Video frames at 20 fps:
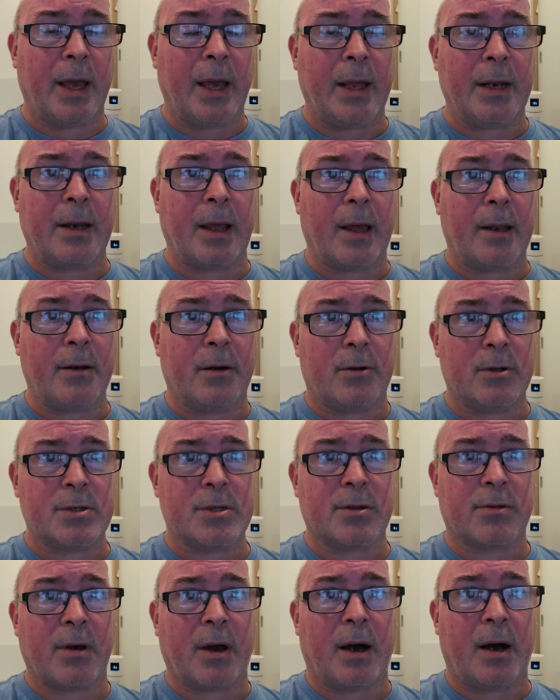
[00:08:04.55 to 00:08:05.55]
and
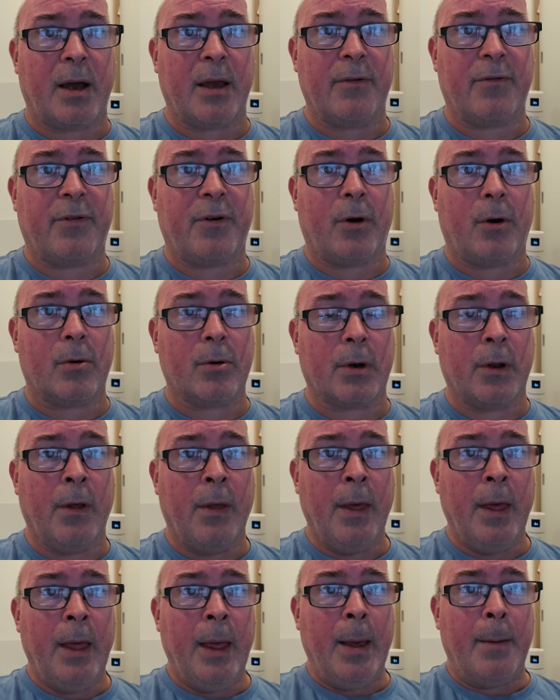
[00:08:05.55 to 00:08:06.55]
also the iPhone
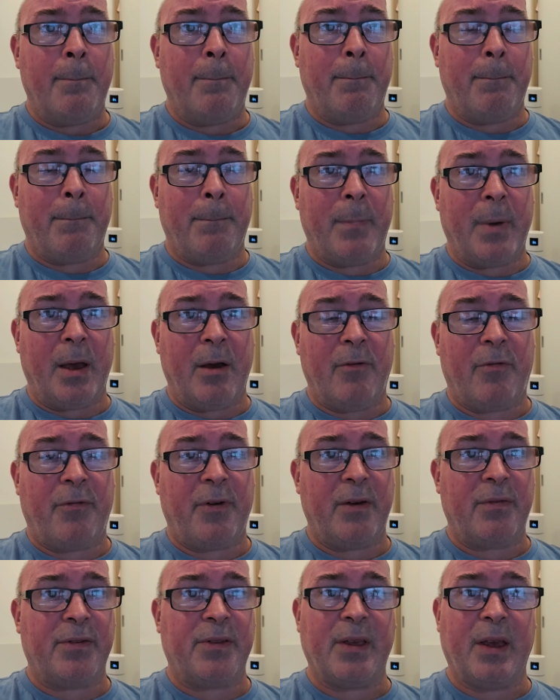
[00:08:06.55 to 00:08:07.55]

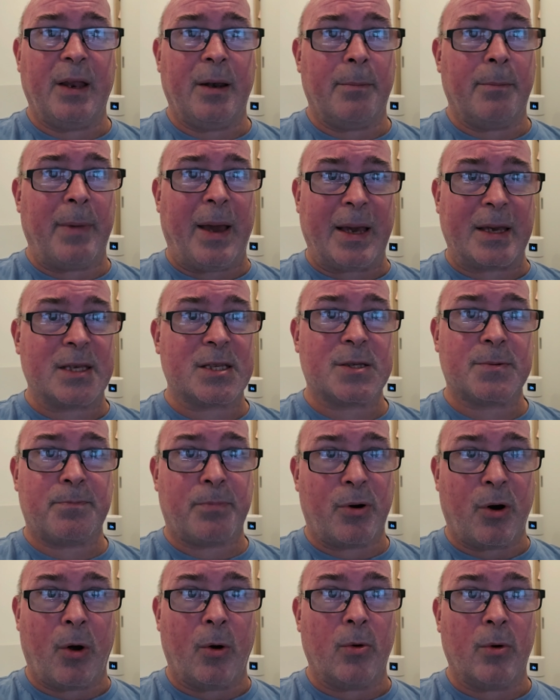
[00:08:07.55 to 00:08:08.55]
15 Max
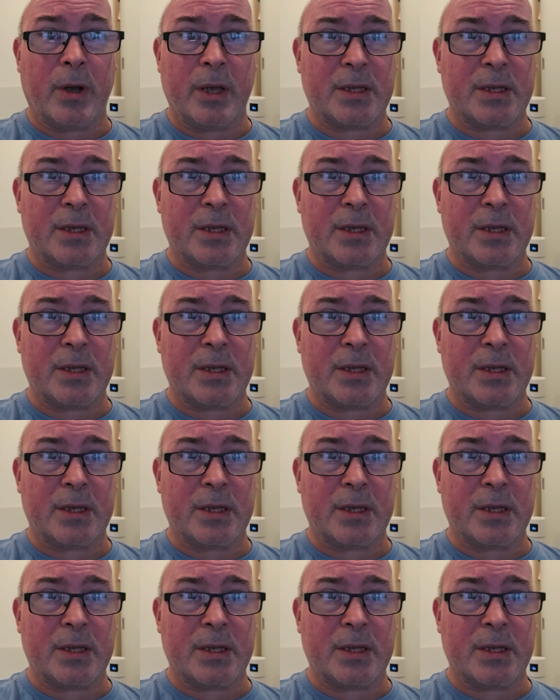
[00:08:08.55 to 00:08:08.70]
Pro.